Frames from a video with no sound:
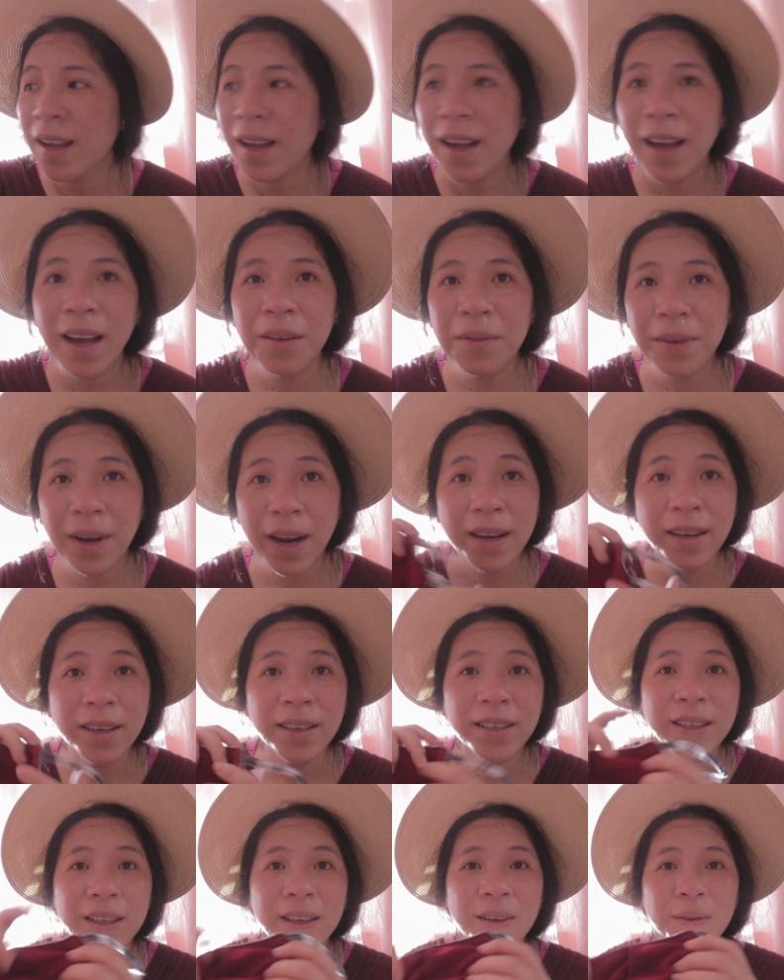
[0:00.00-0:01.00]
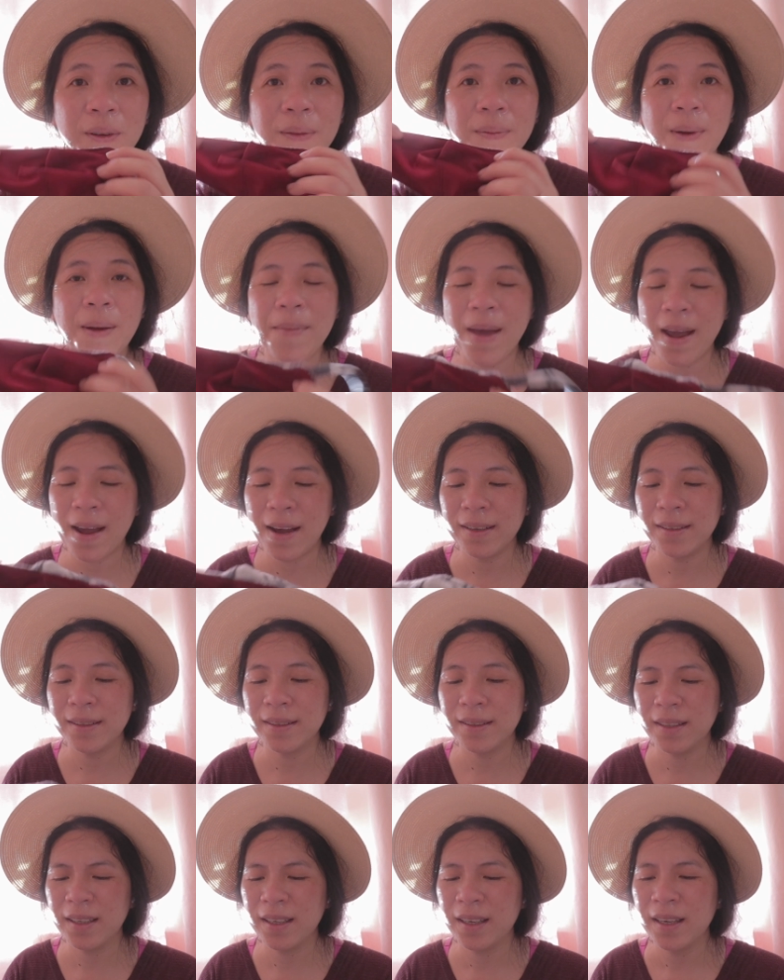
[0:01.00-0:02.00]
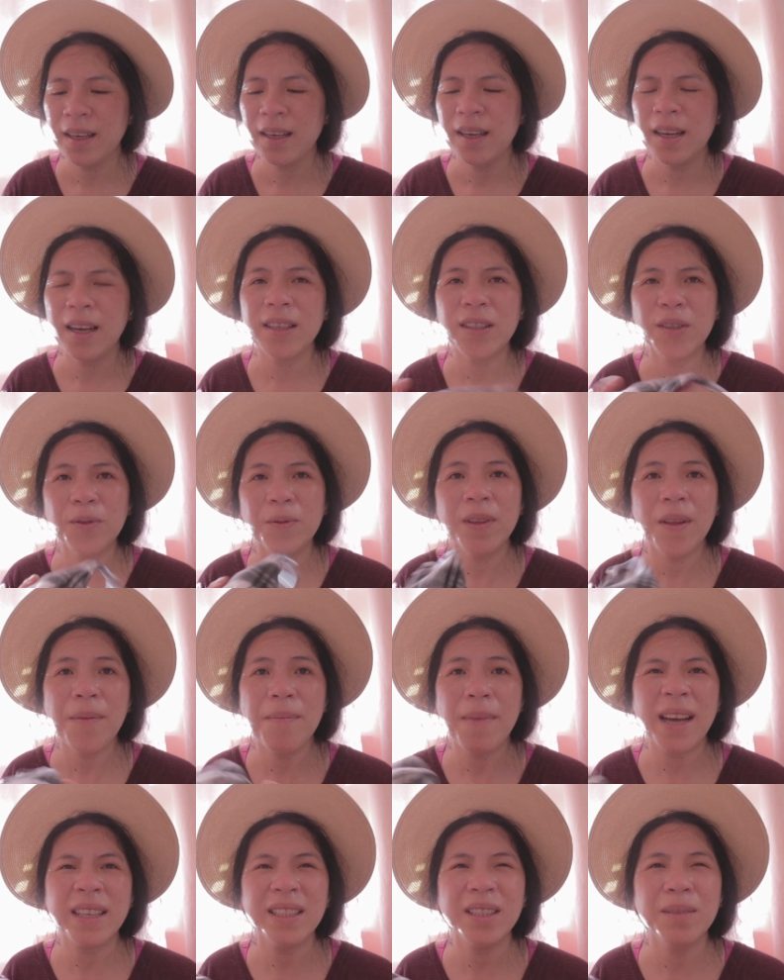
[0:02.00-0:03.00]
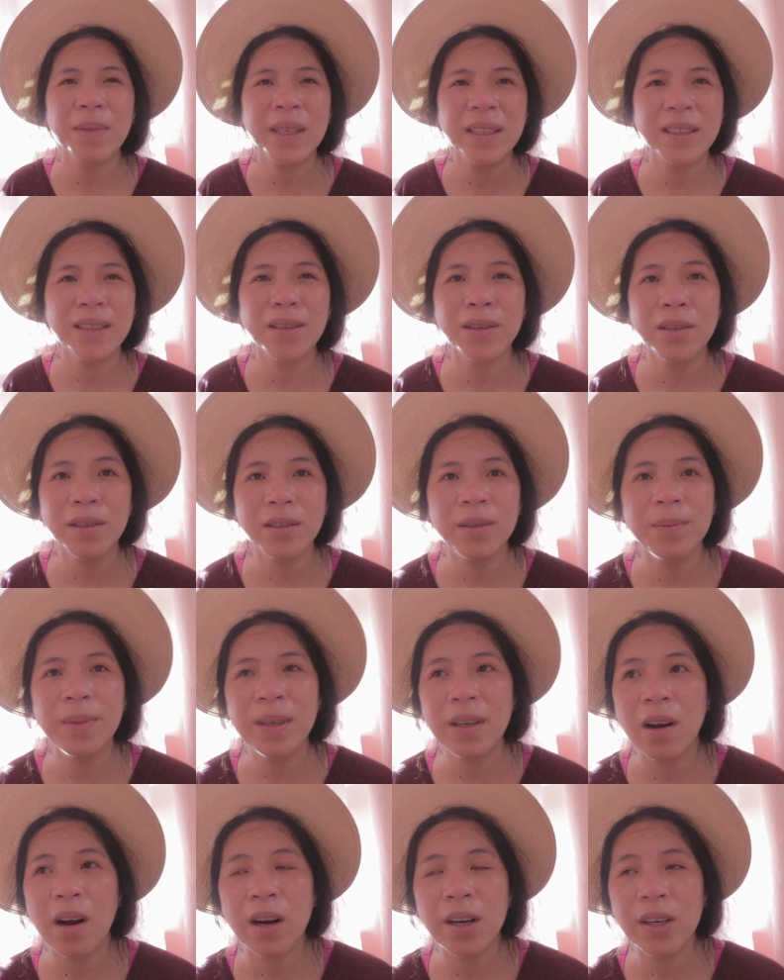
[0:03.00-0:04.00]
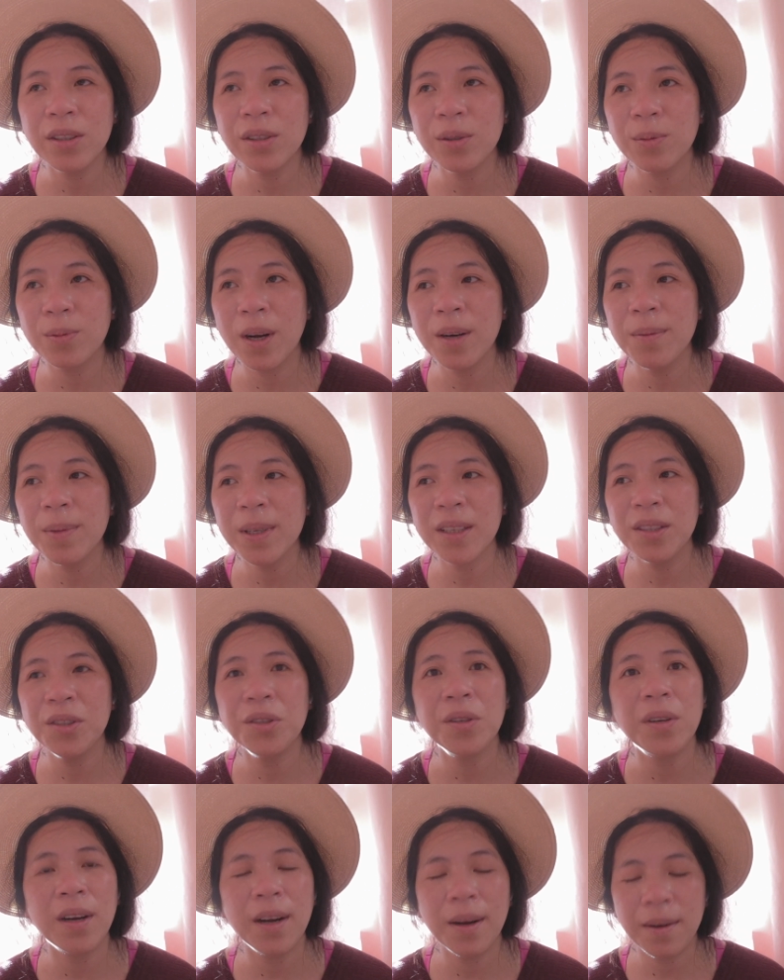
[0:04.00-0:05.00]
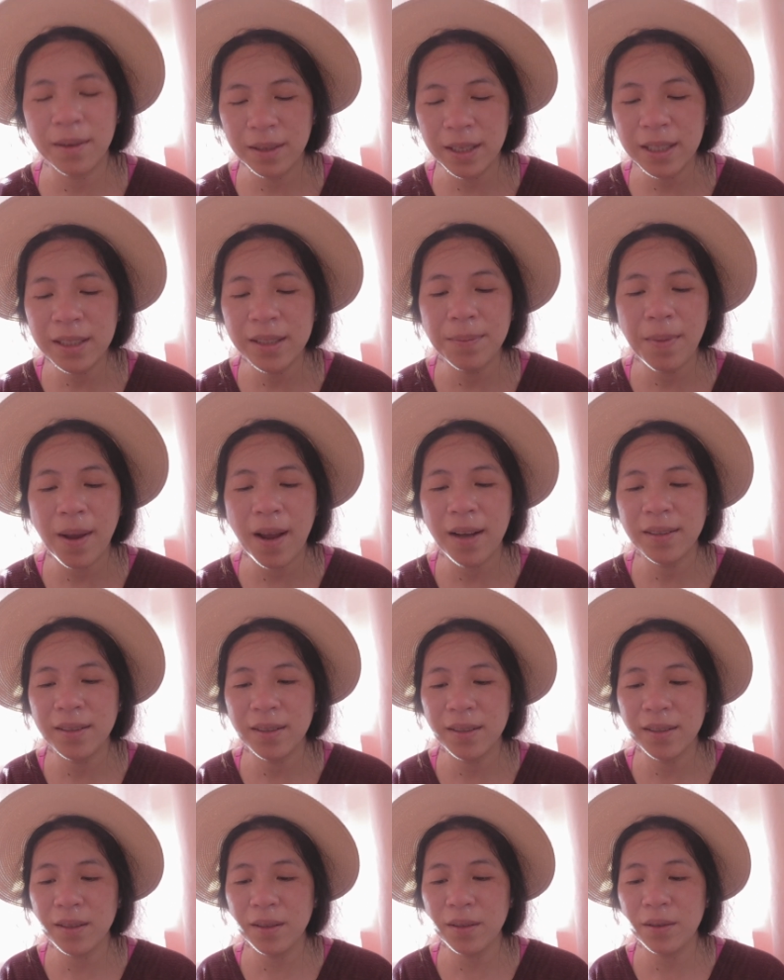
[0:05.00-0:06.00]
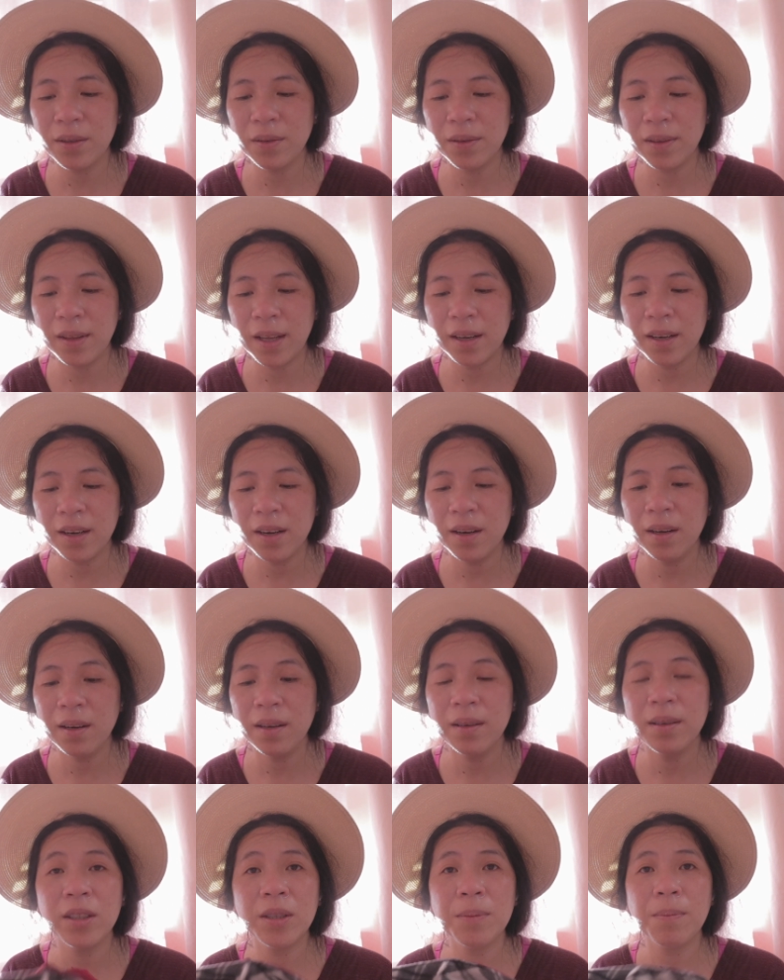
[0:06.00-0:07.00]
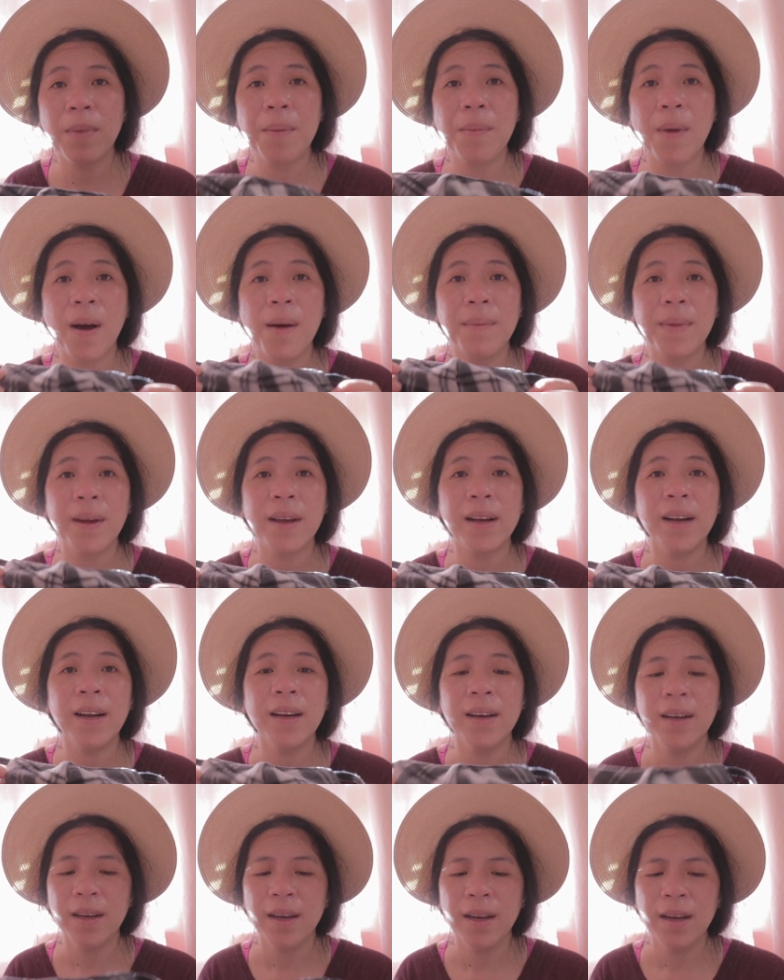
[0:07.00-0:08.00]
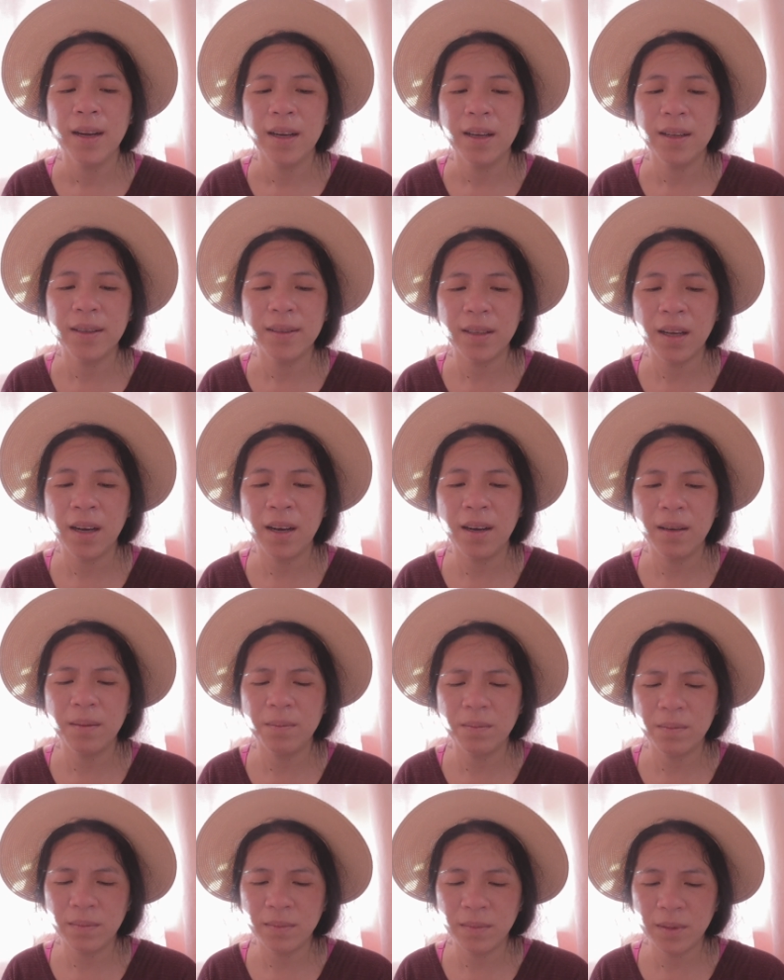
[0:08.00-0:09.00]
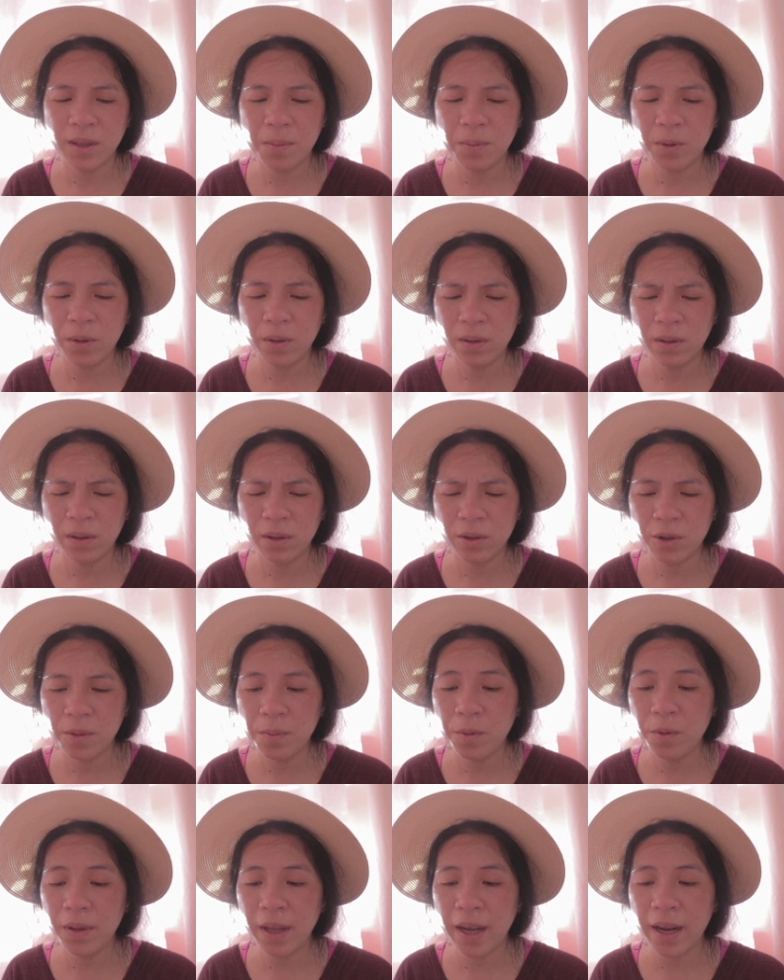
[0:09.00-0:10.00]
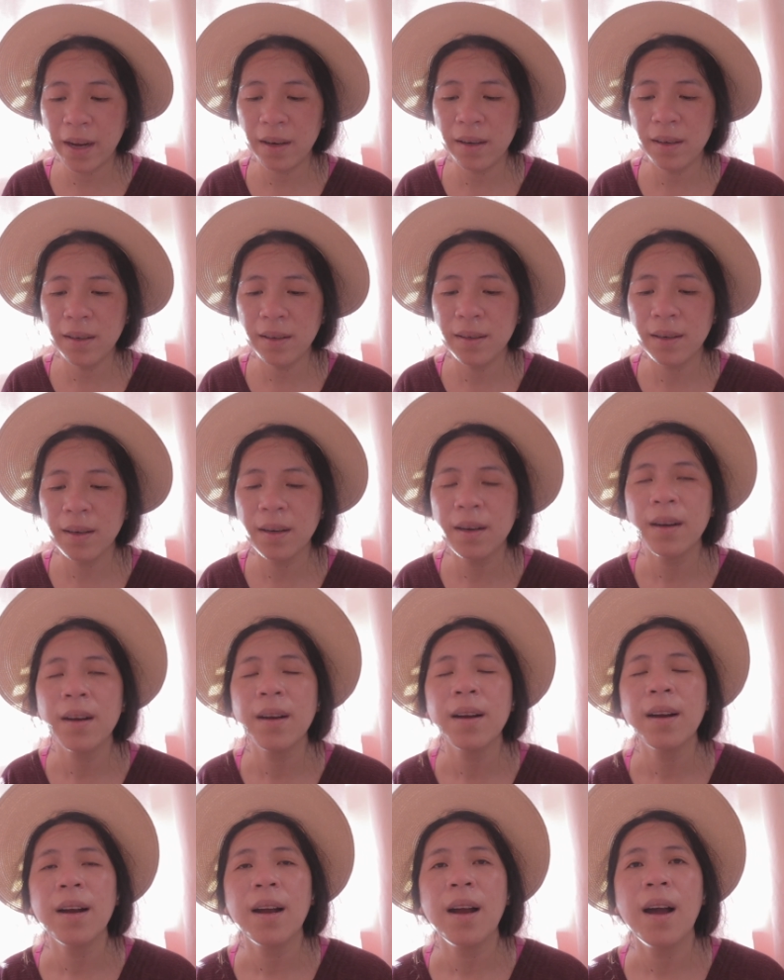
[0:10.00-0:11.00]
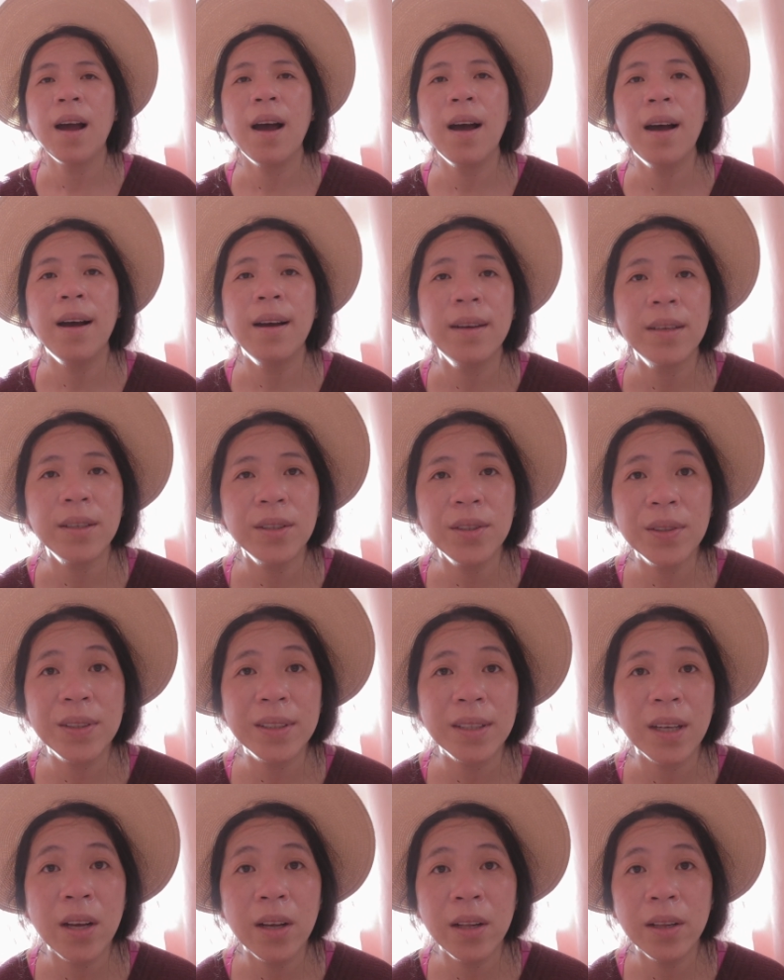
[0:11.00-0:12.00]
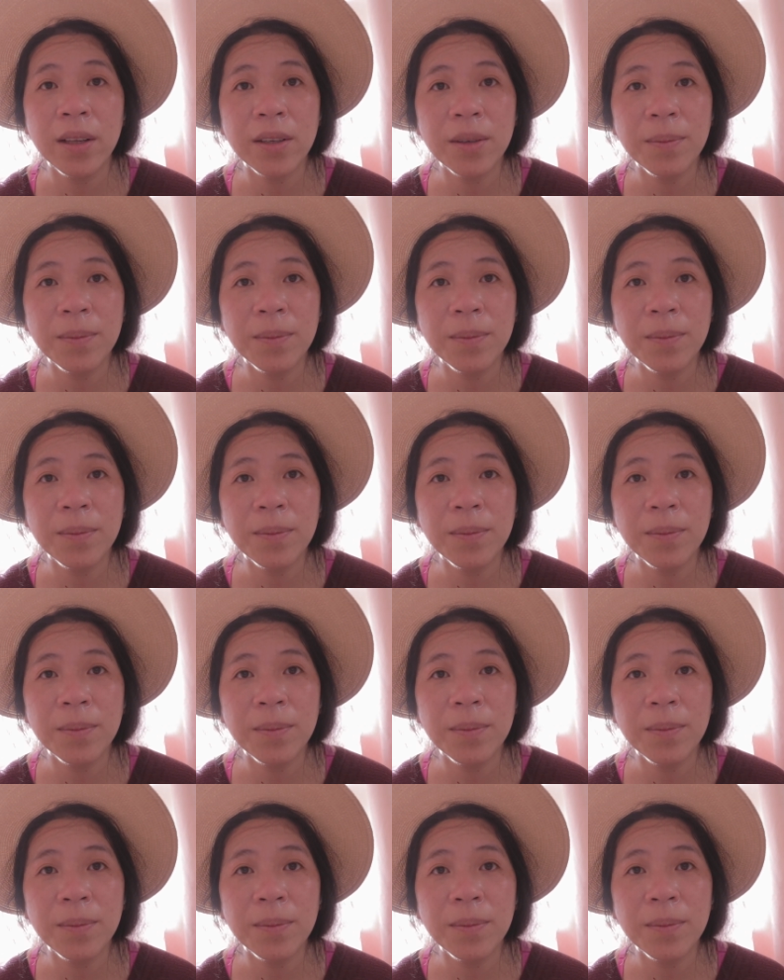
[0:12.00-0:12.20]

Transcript: I ran with my mask, and so with the mask, it makes it a little bit harder to run because this mask is a little thicker. My mom made it. It's double or triple layer, so it's a little